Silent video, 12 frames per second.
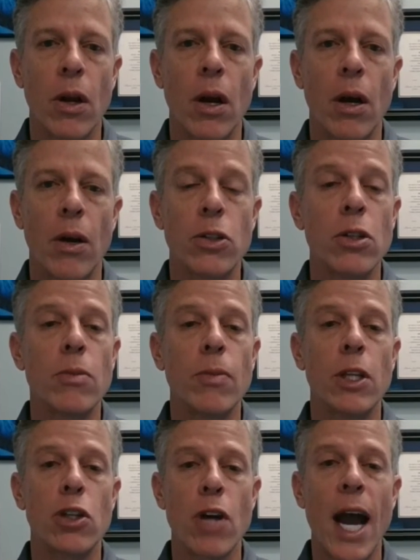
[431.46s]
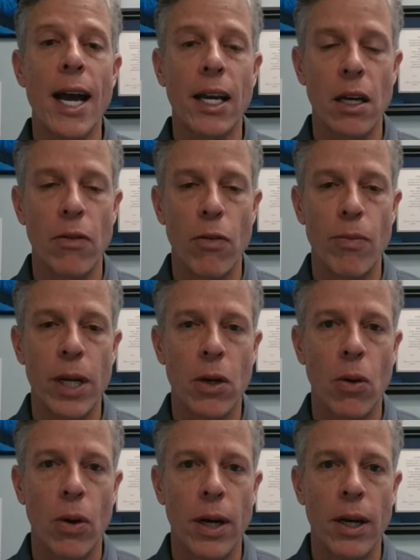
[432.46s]
uh, excuse me, the tracking of a
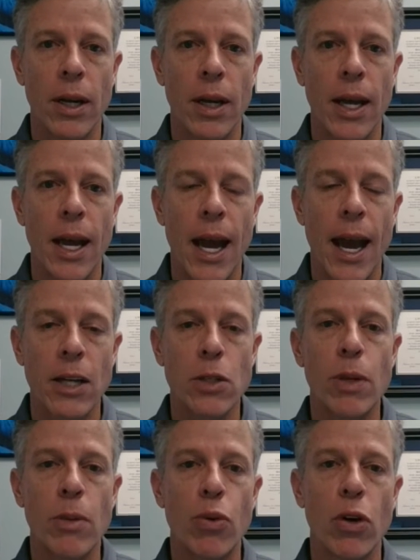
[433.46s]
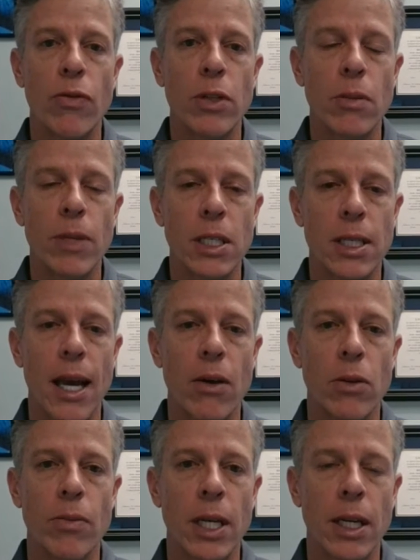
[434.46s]
Bitcoin has been proven to be
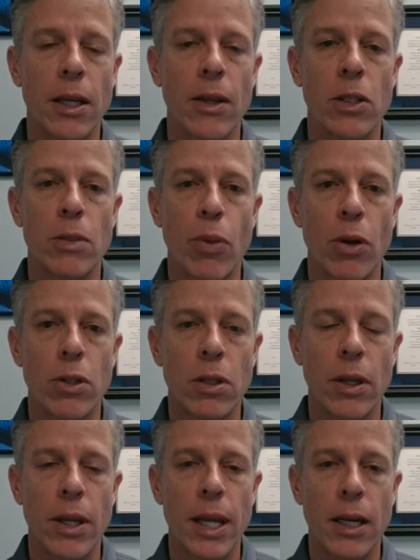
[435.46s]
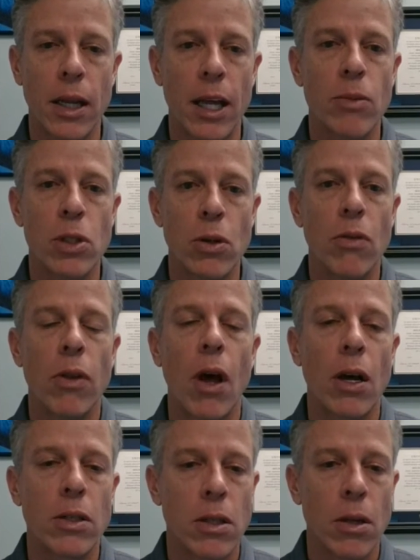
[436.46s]
sound, meaning that this person that claims to have
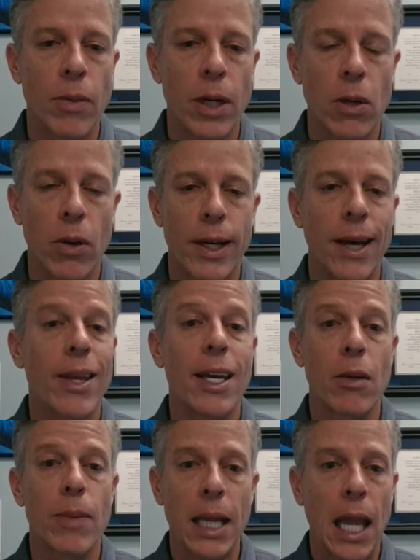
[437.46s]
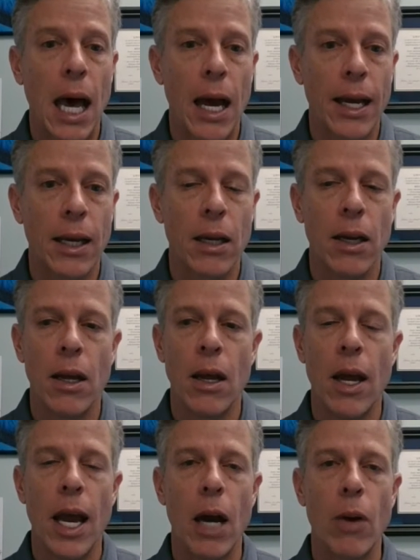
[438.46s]
lost their Bitcoin, now they could be lying.
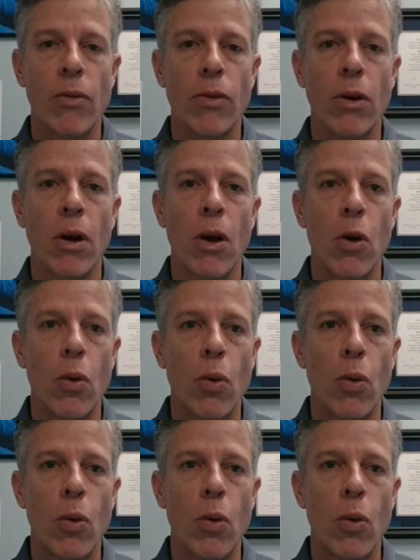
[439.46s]
However,